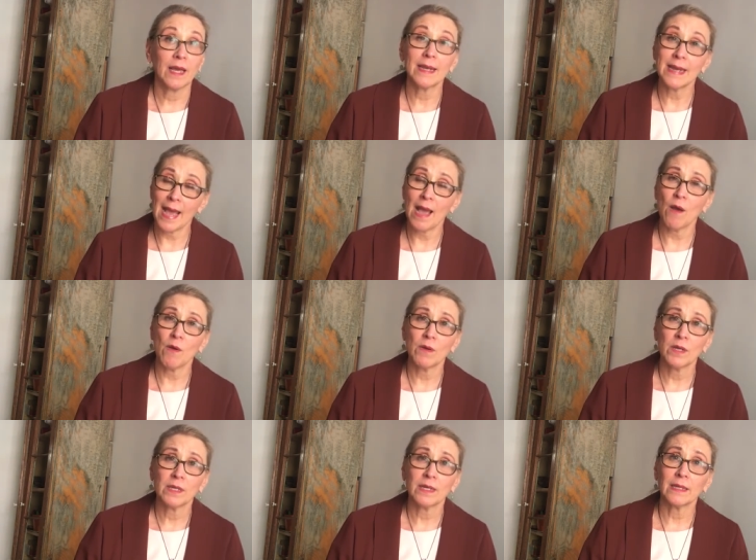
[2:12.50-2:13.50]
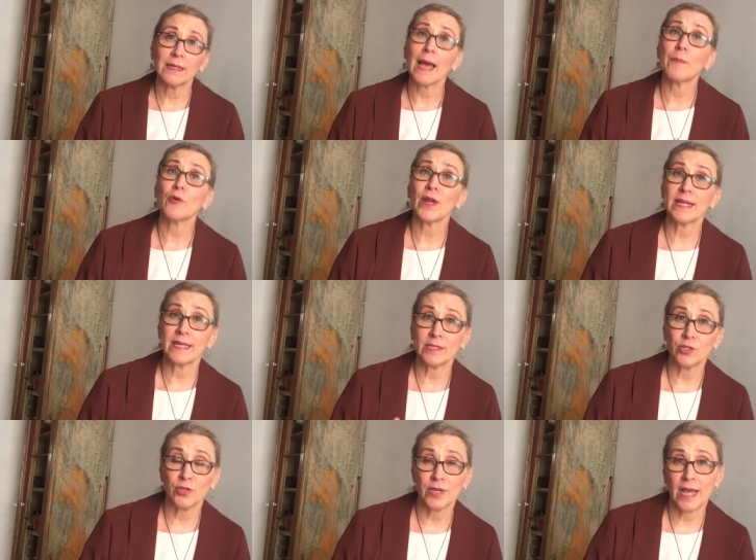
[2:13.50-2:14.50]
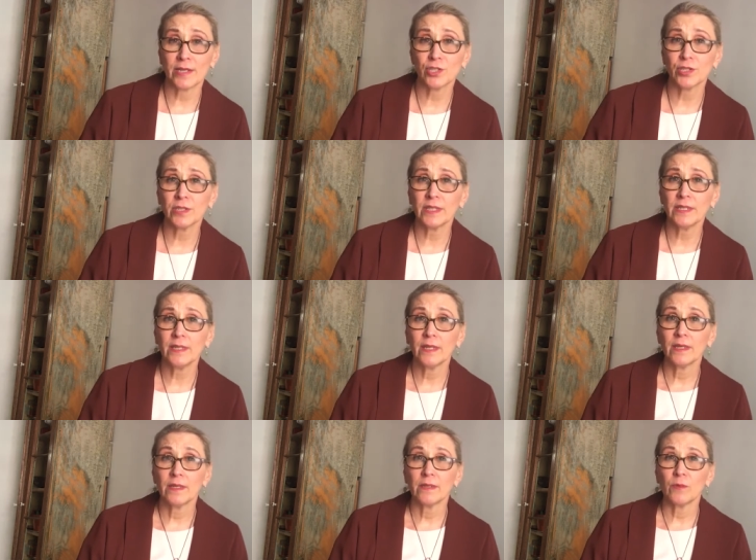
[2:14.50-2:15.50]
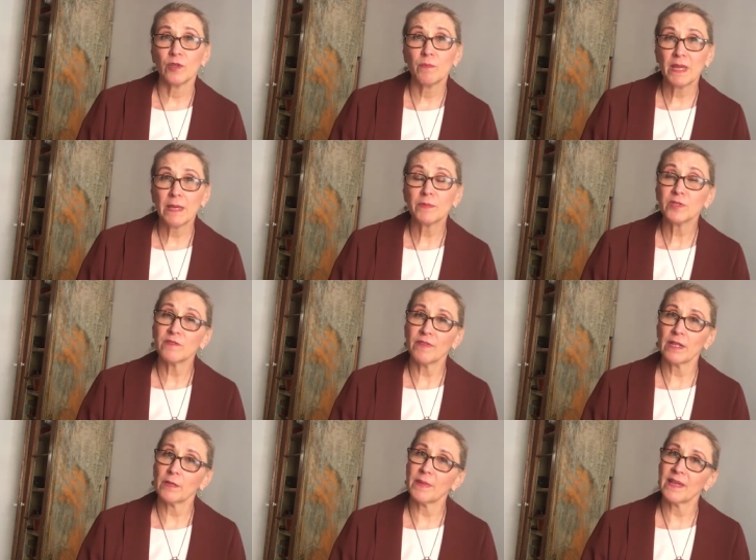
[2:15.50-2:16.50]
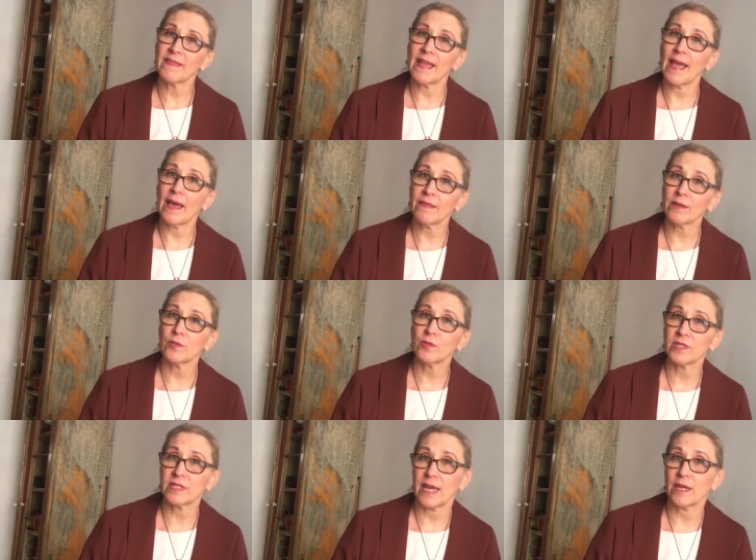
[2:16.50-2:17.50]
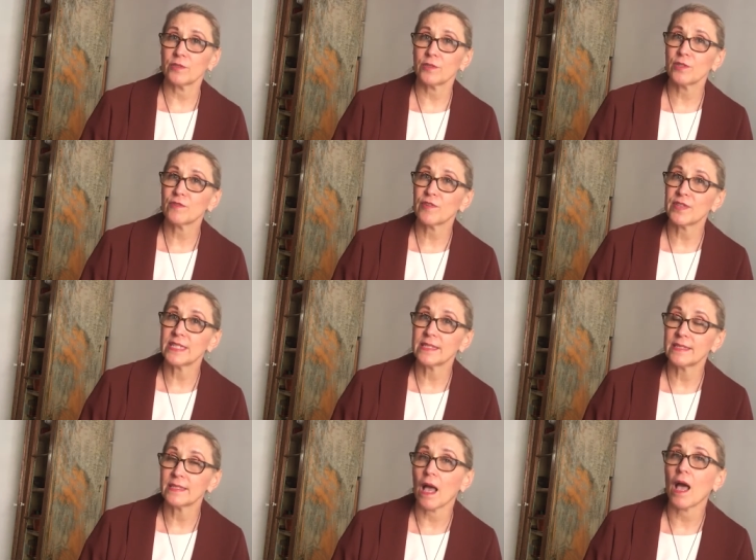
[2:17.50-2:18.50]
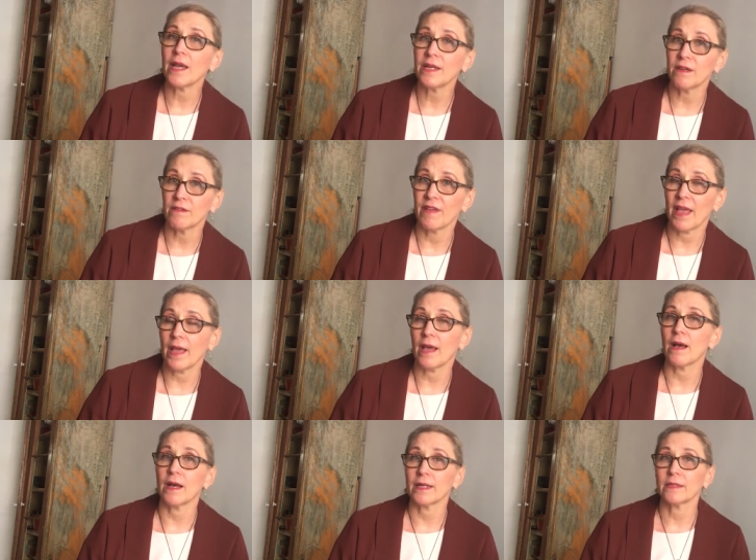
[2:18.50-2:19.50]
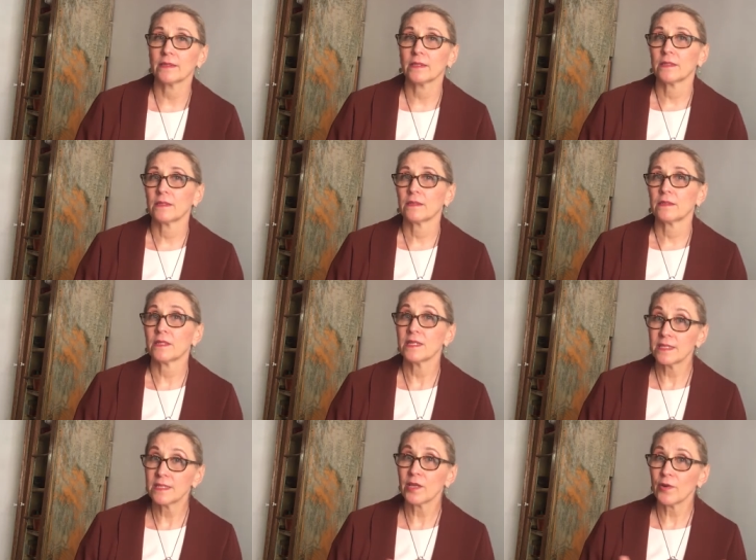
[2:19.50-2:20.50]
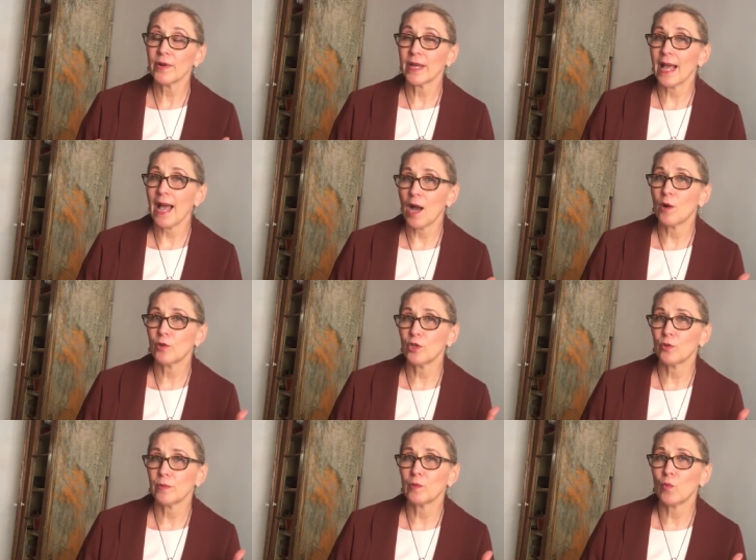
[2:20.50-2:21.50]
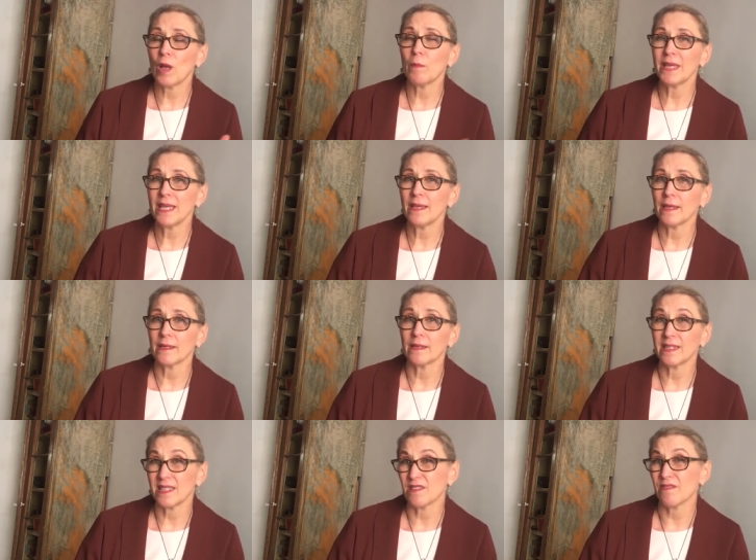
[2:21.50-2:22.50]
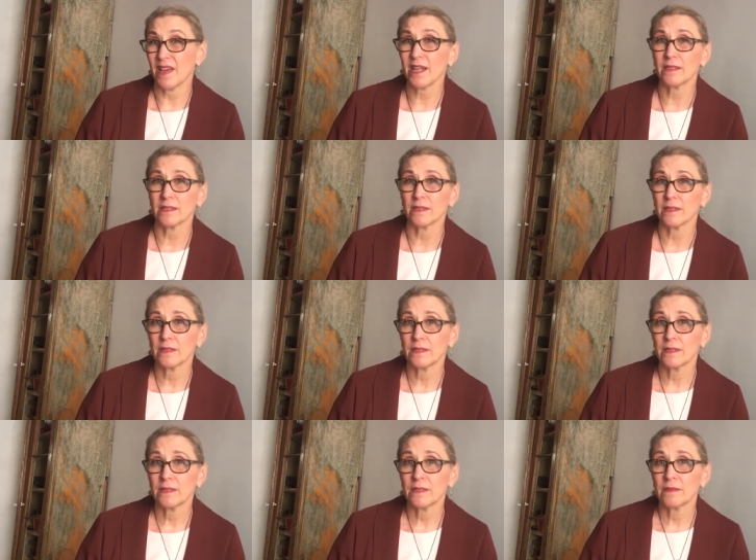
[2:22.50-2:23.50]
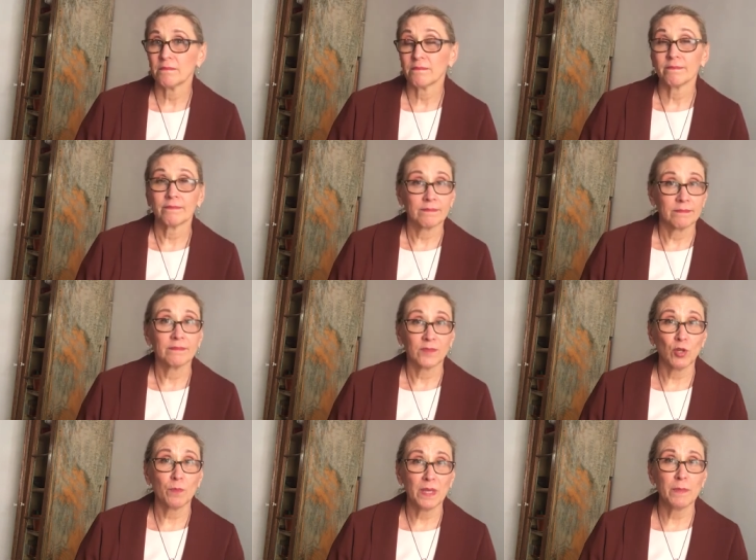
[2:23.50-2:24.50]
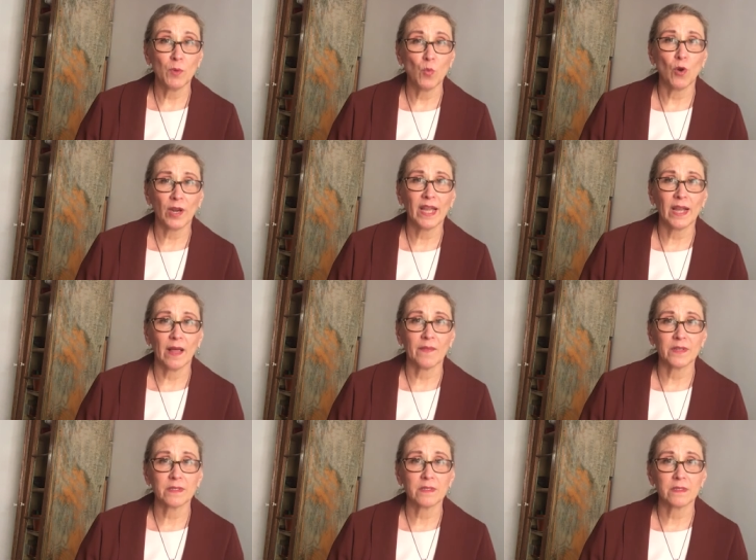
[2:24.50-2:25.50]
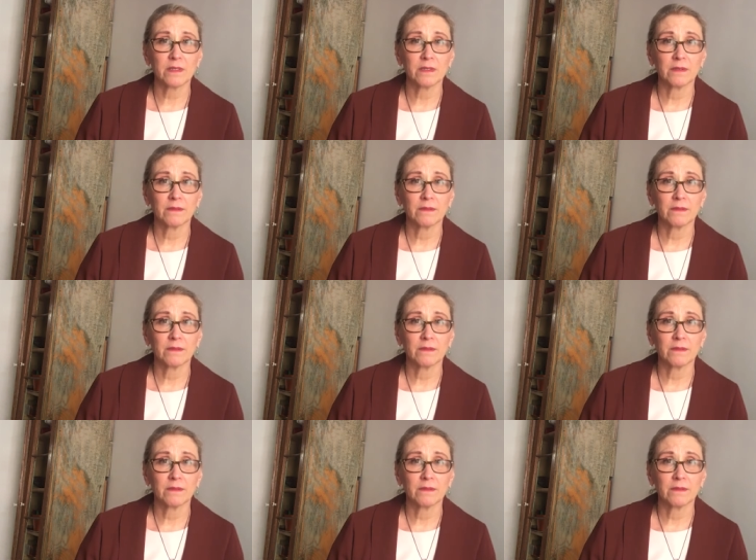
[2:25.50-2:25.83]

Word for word: And now, collaborating internationally with people developing the ethical standards for the design of AI, considering how human well being is affected. There are people working on this.